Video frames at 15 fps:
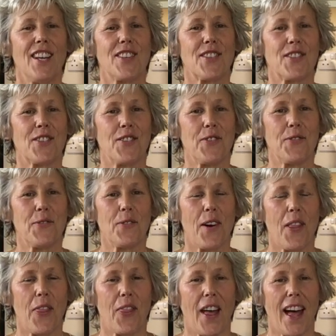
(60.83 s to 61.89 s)
So
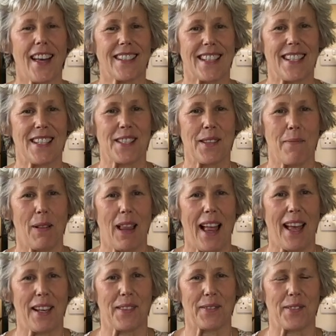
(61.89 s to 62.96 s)
that is the
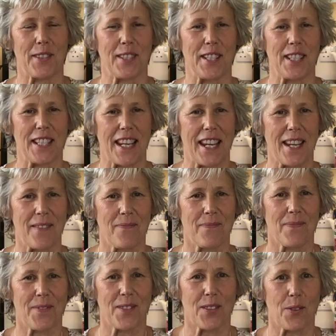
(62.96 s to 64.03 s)
plan for today.
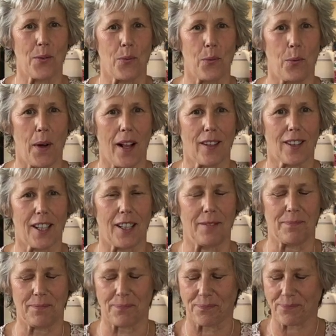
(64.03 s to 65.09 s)
So
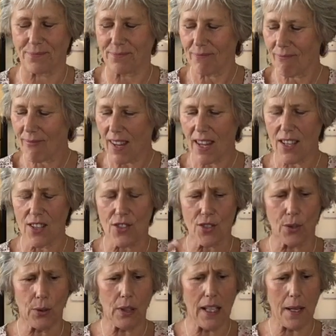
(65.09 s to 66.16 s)
welcome.
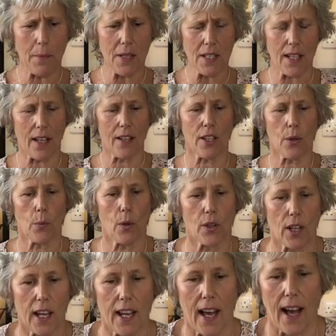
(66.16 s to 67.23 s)
So let me tell you what
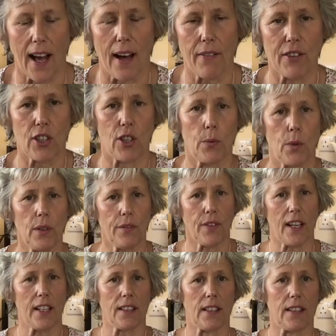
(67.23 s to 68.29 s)
I have, and you will
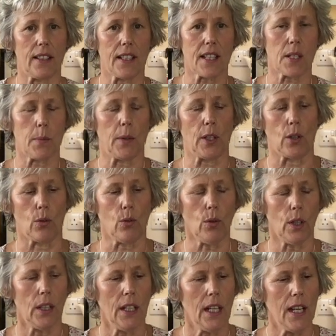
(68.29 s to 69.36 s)
find a list below
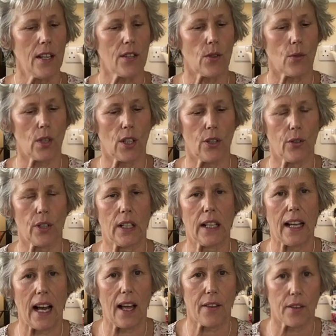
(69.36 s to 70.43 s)
so that you can
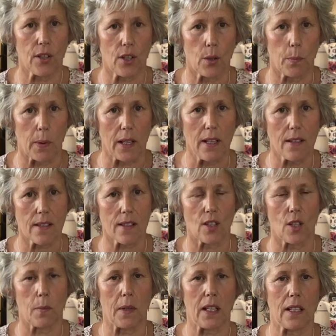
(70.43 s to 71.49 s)
gather your bits, and
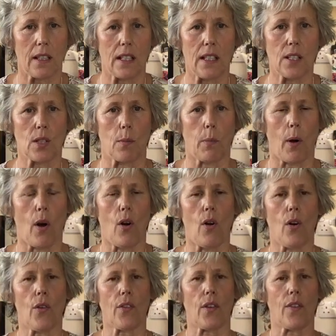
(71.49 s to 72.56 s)
you may need to
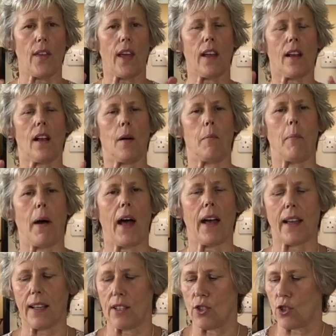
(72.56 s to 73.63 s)
pause and then come
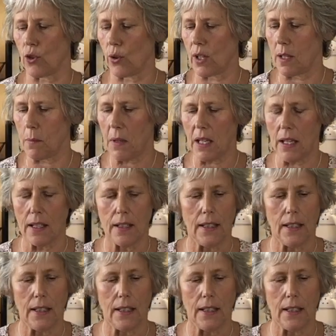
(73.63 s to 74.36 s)
back and join me.